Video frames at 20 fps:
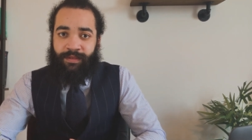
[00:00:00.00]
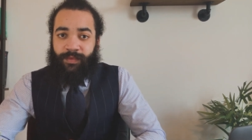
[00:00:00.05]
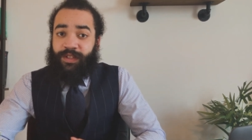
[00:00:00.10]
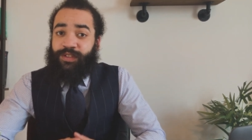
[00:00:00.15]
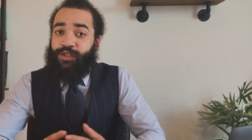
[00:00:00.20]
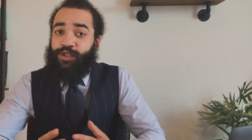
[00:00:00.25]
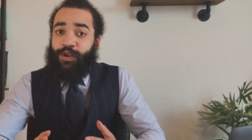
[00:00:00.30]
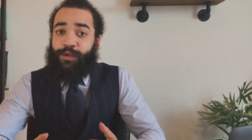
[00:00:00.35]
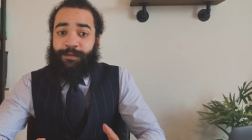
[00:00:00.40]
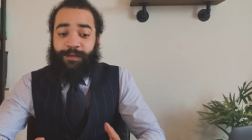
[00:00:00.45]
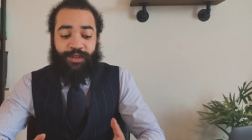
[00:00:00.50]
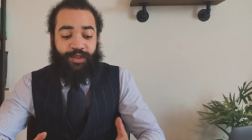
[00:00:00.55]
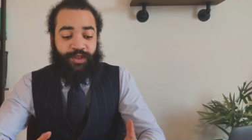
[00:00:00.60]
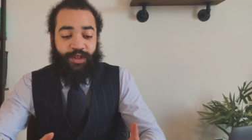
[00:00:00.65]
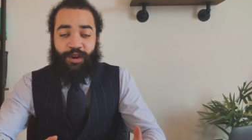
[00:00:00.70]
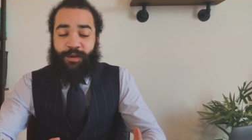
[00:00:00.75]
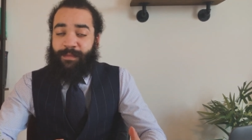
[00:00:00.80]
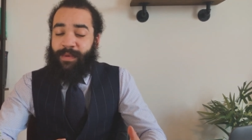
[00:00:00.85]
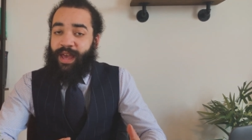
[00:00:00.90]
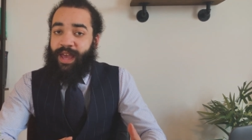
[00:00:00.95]
And so for
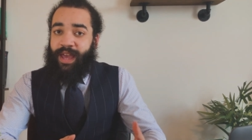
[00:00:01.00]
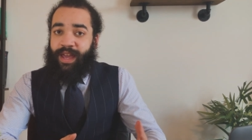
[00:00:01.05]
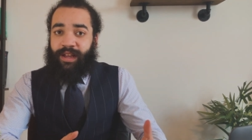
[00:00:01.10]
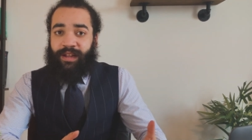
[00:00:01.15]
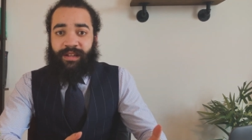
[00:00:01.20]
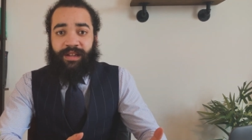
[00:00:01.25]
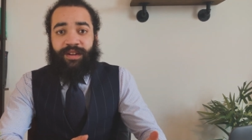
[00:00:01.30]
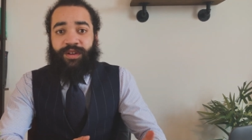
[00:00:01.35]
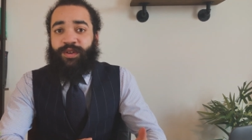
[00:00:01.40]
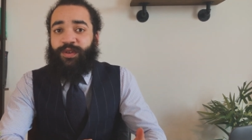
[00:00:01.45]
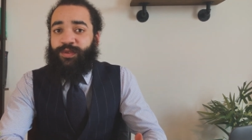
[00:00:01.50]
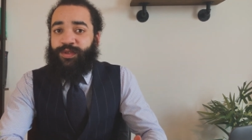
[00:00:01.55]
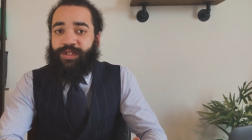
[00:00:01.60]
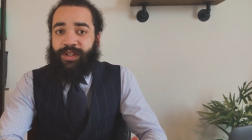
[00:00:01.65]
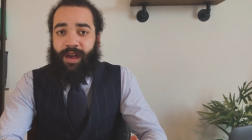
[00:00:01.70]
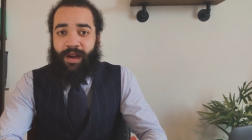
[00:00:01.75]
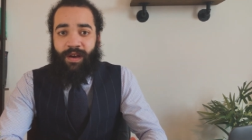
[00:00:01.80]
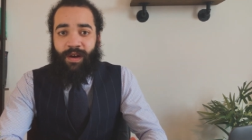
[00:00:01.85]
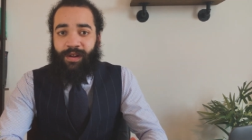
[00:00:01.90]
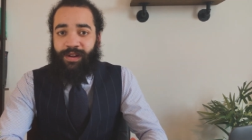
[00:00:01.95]
some, a clinical
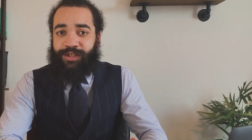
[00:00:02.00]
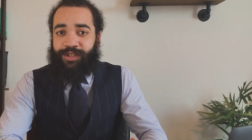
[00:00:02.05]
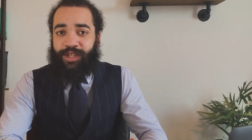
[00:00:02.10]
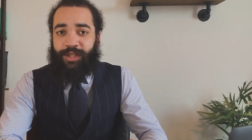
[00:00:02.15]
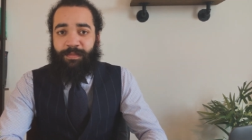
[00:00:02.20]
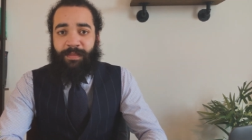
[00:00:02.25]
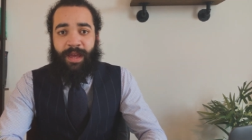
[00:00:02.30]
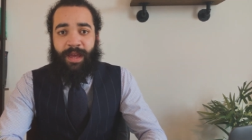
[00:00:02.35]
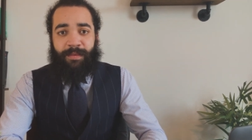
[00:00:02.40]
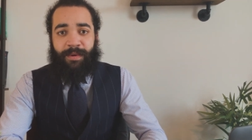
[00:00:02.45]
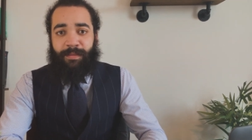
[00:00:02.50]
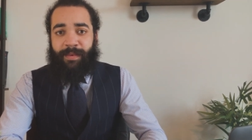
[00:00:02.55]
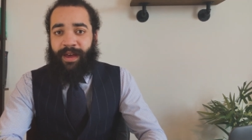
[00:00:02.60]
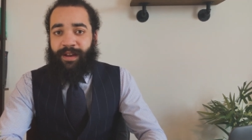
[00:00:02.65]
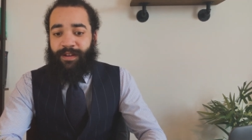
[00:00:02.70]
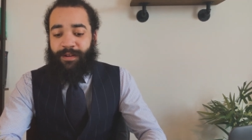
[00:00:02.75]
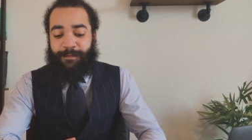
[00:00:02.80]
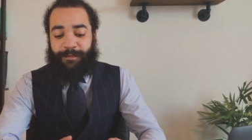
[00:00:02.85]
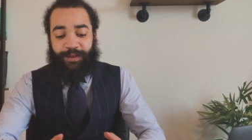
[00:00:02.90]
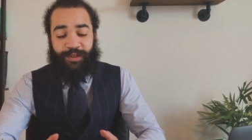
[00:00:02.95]
psychologist may be
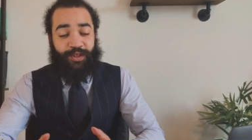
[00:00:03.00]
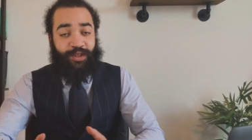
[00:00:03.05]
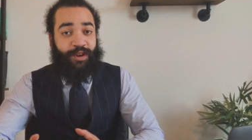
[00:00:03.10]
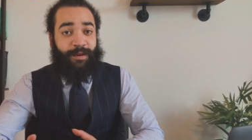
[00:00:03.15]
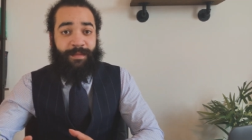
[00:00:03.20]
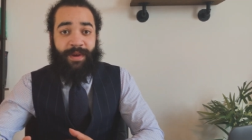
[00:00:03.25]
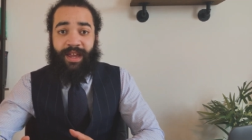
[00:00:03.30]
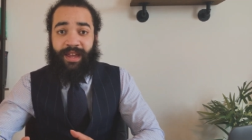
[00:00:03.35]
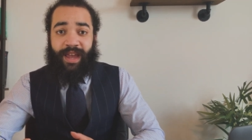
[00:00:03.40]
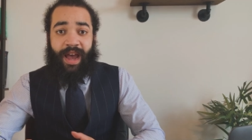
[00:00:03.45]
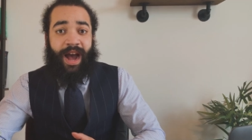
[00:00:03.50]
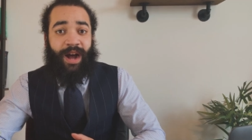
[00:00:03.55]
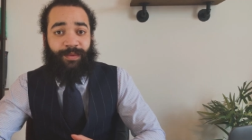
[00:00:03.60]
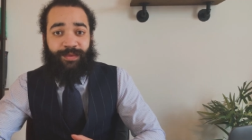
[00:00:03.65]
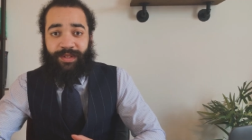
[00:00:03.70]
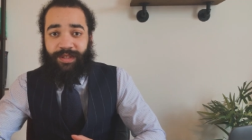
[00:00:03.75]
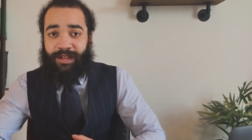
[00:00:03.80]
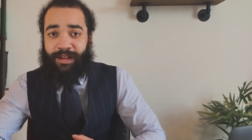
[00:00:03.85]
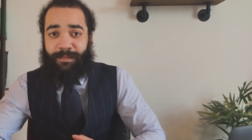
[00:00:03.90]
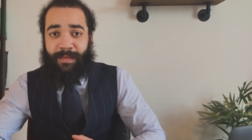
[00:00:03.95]
better, for some, a
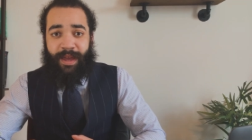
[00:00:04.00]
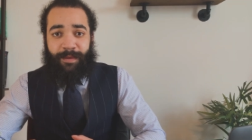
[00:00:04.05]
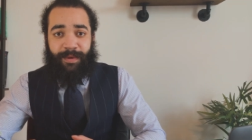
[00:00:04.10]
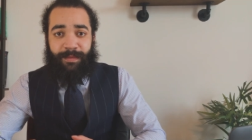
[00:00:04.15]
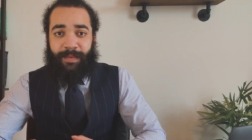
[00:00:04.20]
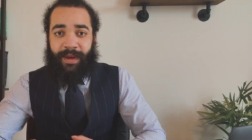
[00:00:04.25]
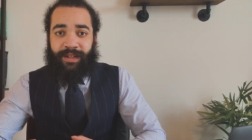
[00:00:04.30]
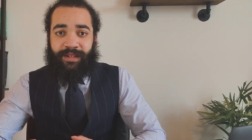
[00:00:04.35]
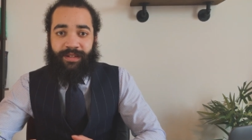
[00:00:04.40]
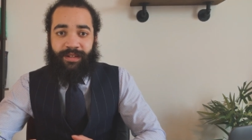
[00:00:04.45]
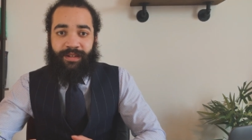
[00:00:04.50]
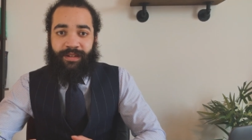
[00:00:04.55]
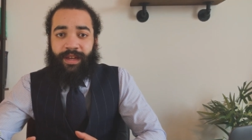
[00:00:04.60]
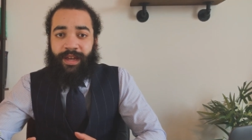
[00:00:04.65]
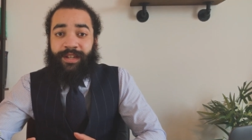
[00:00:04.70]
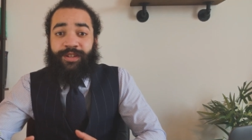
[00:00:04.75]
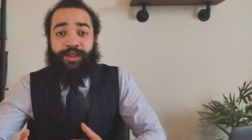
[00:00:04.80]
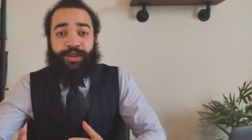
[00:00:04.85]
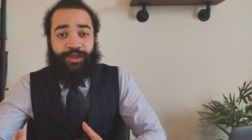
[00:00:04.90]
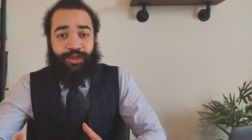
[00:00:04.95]
counsellor may be better.
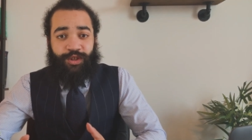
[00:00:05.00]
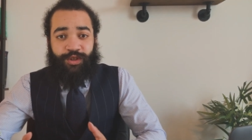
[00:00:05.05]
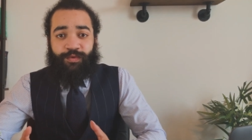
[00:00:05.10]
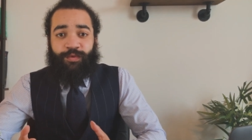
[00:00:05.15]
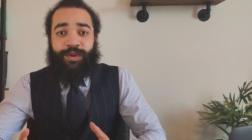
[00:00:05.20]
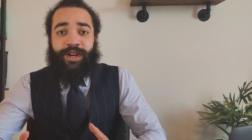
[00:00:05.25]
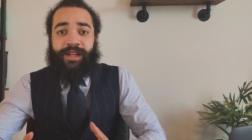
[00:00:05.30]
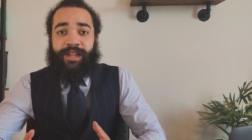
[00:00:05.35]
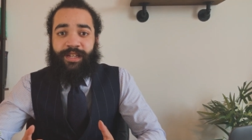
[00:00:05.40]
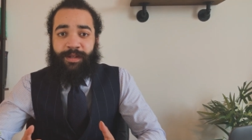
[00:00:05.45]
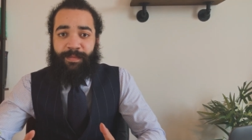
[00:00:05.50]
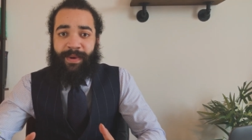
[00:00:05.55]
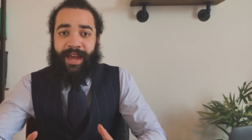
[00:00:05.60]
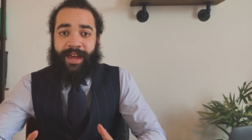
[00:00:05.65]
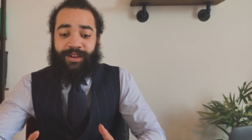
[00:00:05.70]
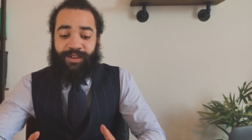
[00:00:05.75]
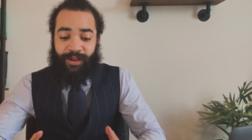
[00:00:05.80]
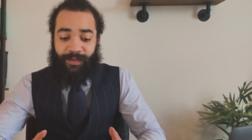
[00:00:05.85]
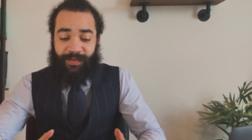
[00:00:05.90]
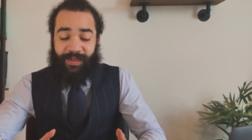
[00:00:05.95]
It does just really
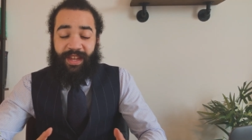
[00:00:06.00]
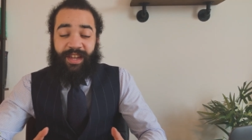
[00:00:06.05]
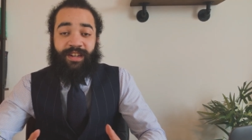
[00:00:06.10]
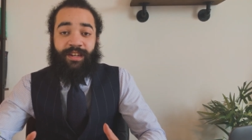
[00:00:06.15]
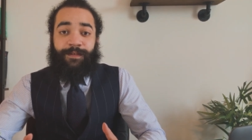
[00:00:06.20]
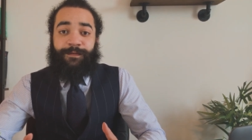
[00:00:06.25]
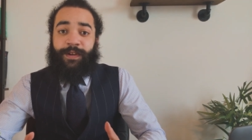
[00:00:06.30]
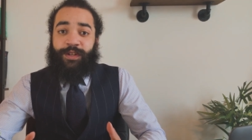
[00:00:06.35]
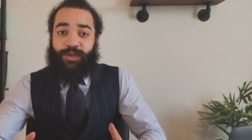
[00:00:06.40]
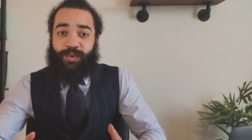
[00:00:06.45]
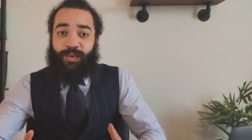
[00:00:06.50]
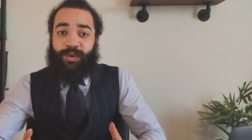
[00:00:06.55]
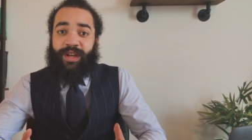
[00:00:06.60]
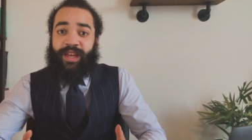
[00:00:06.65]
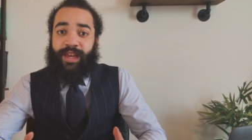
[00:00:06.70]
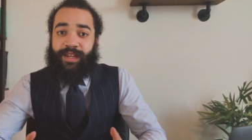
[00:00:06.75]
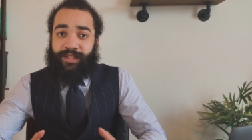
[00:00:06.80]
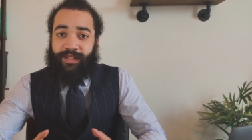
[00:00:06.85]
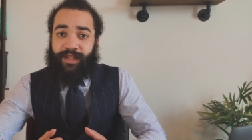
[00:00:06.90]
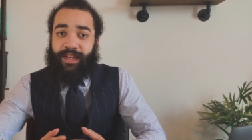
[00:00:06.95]
depend on the individual
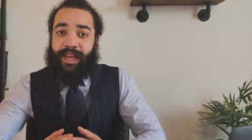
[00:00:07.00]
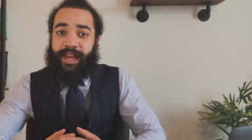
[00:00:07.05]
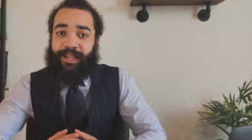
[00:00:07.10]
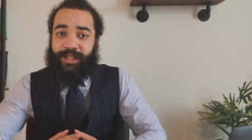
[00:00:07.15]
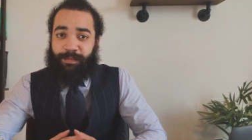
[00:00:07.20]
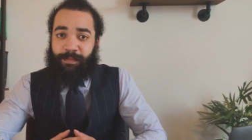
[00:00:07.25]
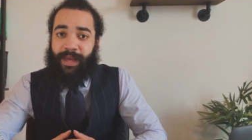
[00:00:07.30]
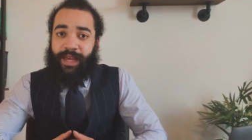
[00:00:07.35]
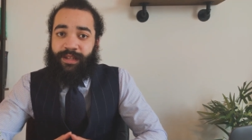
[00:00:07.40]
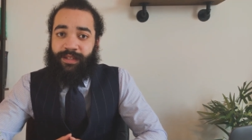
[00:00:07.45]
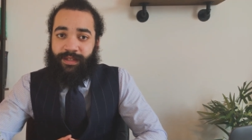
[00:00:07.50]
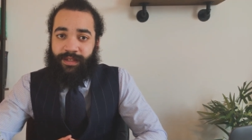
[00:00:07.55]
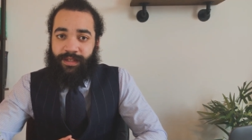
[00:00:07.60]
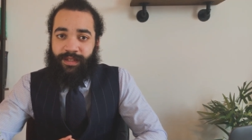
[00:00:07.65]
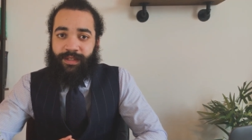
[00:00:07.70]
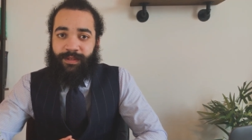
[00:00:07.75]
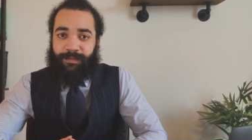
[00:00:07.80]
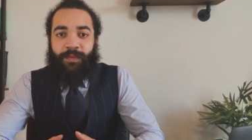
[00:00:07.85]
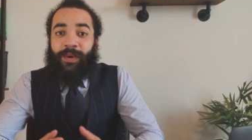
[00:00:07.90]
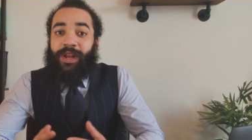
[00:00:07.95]
case-to-case
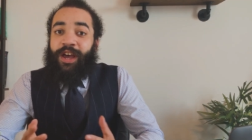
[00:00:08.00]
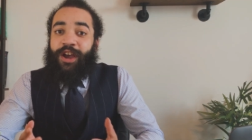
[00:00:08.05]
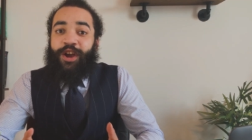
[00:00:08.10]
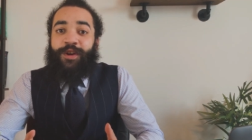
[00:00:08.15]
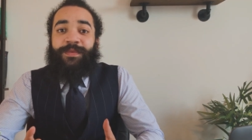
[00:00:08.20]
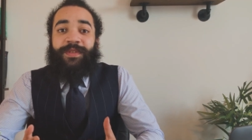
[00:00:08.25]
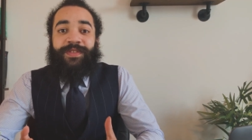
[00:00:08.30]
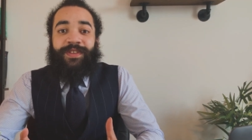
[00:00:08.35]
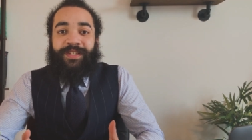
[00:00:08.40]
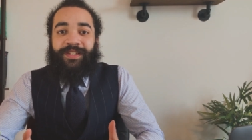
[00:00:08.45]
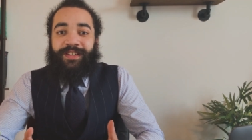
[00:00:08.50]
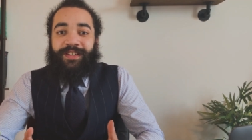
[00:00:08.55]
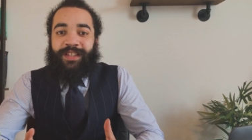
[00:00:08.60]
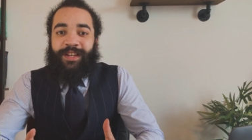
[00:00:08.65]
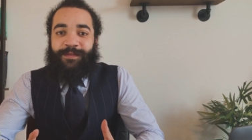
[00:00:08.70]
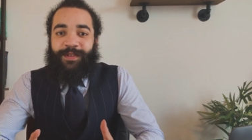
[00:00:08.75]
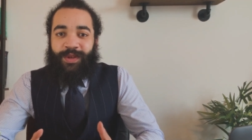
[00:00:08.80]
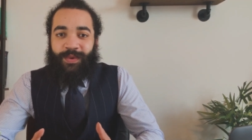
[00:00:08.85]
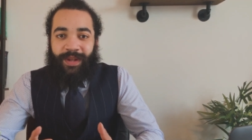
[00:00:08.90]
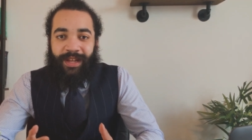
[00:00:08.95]
basis. Well, I hope that this has
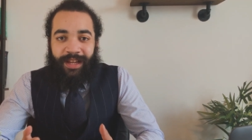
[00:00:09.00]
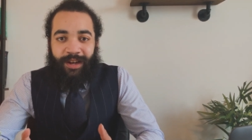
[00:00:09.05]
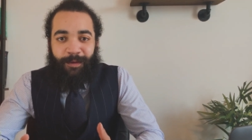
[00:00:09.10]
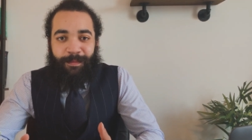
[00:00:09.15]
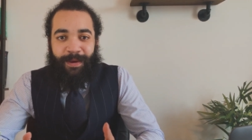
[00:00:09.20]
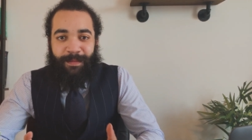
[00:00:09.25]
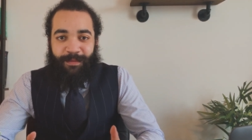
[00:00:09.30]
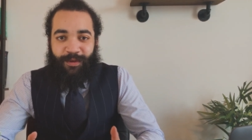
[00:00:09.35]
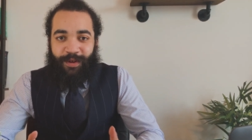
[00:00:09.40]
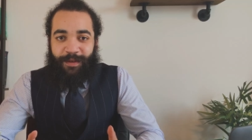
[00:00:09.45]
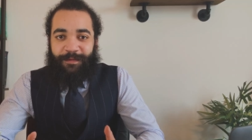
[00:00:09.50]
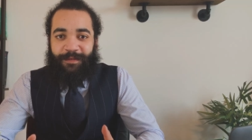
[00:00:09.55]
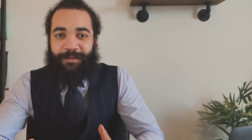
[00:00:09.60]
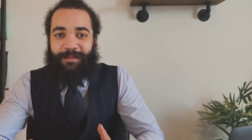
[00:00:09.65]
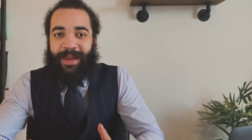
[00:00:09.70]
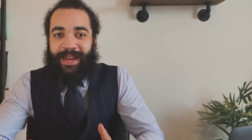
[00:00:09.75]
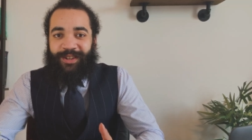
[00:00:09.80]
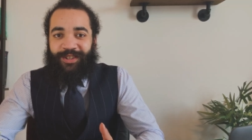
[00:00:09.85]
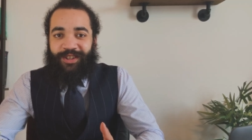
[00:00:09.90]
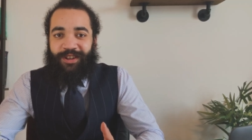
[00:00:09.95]
given you a little bit more
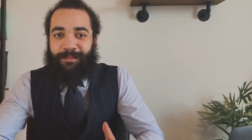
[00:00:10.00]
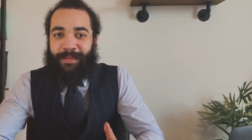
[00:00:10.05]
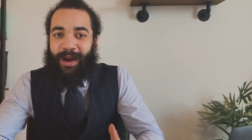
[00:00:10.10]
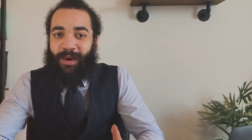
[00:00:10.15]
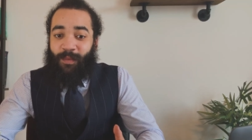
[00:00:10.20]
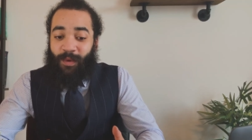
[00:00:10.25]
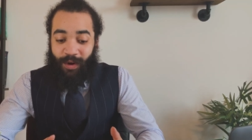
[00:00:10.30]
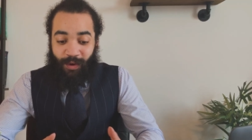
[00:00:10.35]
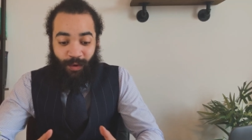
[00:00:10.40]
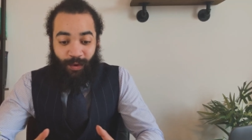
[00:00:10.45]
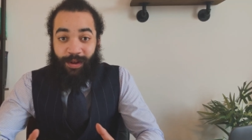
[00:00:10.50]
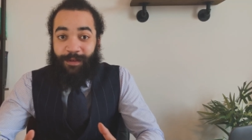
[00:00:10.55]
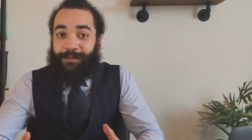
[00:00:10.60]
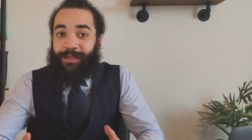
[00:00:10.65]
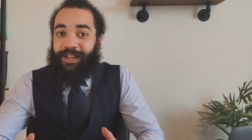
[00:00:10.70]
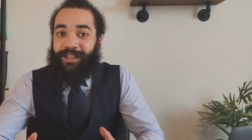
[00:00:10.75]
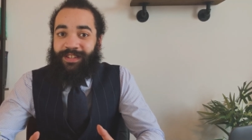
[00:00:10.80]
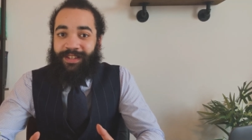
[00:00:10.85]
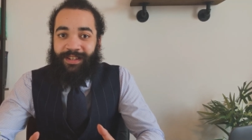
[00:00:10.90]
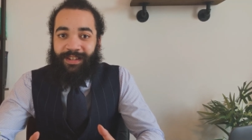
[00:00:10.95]
information about what all of
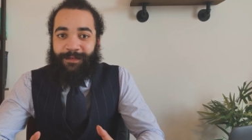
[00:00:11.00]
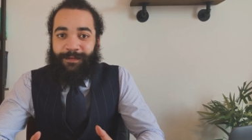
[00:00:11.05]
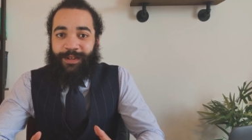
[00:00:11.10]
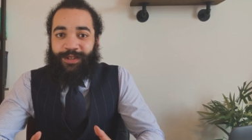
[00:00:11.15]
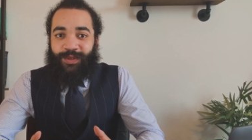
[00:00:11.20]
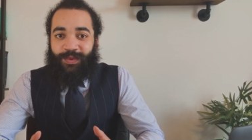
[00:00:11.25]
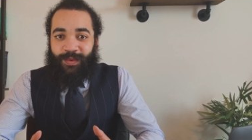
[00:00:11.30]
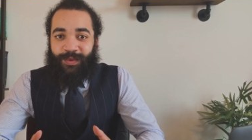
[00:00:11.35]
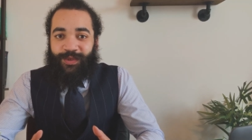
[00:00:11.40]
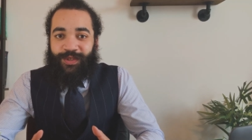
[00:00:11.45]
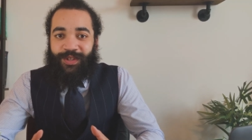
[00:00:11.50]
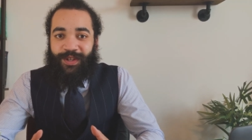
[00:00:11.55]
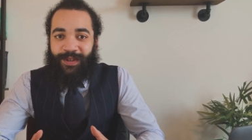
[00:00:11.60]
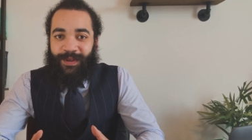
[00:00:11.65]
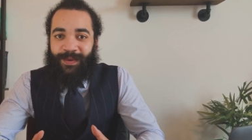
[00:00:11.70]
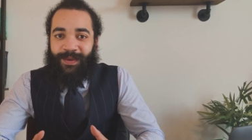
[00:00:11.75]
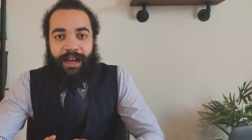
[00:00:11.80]
these individuals do,